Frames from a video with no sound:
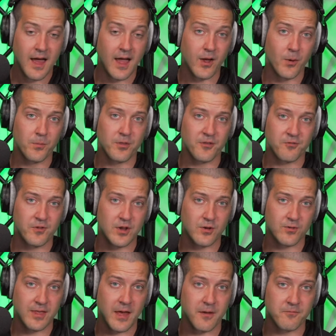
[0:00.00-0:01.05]
I hope this video
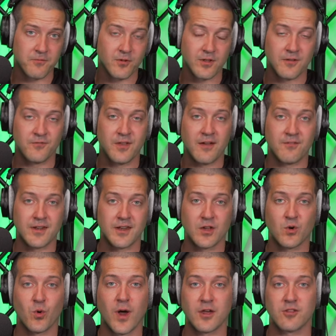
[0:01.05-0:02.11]
is helpful. If you have any
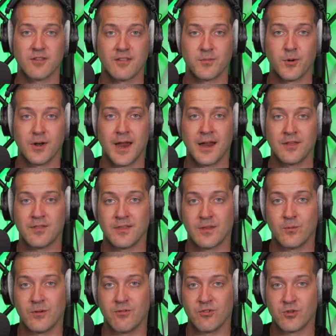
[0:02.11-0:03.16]
questions about anything
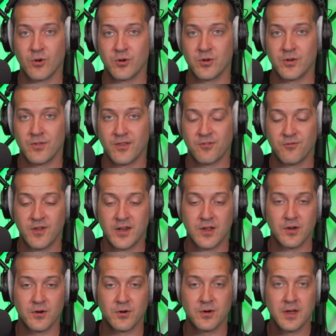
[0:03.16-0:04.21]
that we've showed you in this
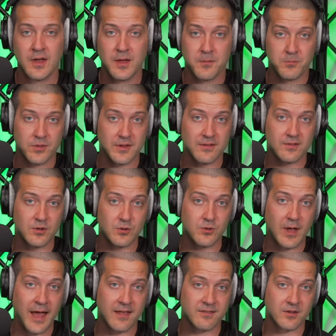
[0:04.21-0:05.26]
video, please
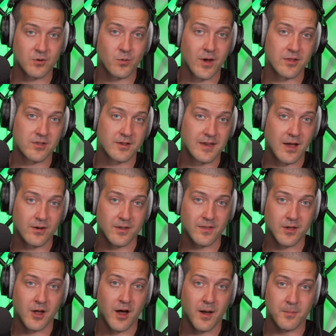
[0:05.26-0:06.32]
do ask a question down in
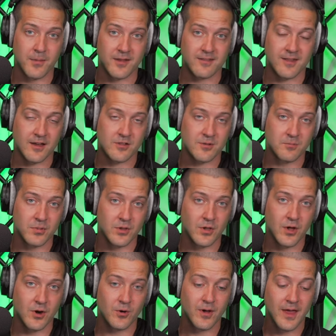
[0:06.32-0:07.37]
the comment section
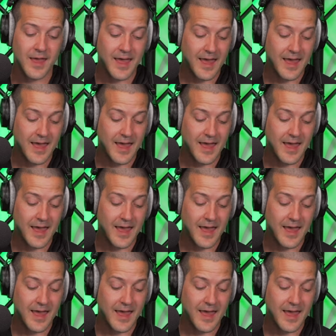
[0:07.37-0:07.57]
below.